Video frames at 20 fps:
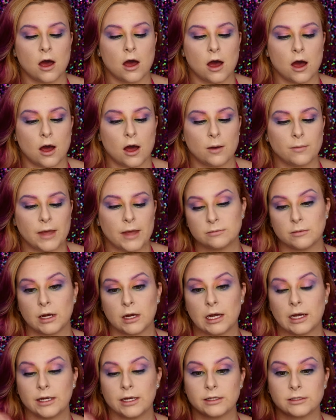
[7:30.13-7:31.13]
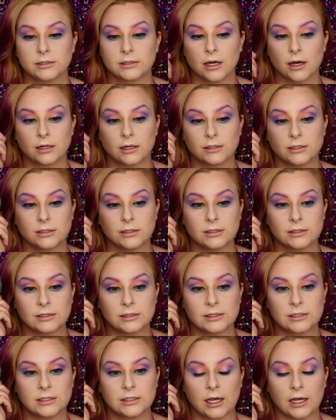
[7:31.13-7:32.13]
It's my
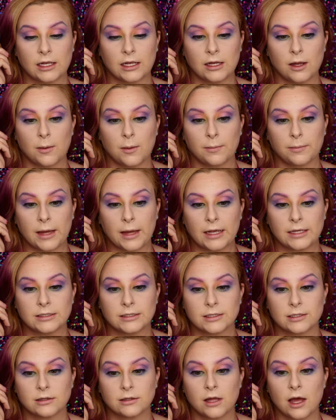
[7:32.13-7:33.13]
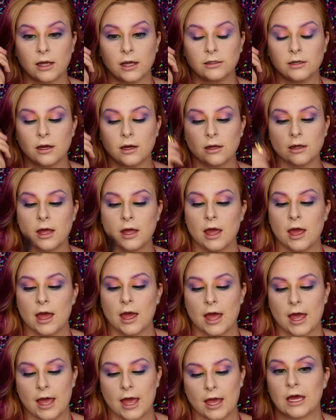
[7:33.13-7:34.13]
Tarte Day Paint Liner
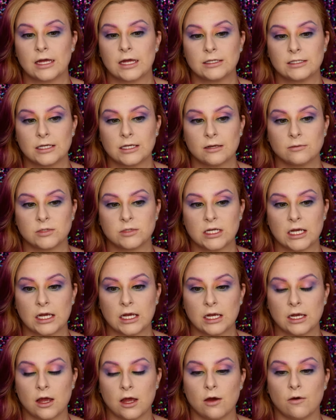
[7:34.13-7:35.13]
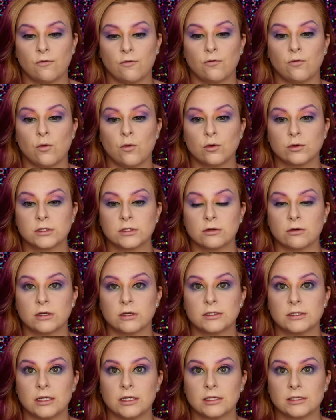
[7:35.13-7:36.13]
and DMT
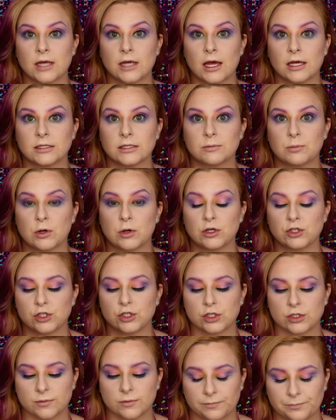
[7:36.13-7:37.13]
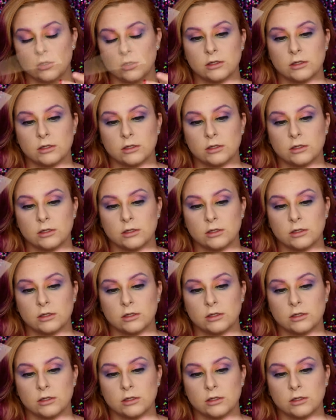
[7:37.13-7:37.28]
406S brush.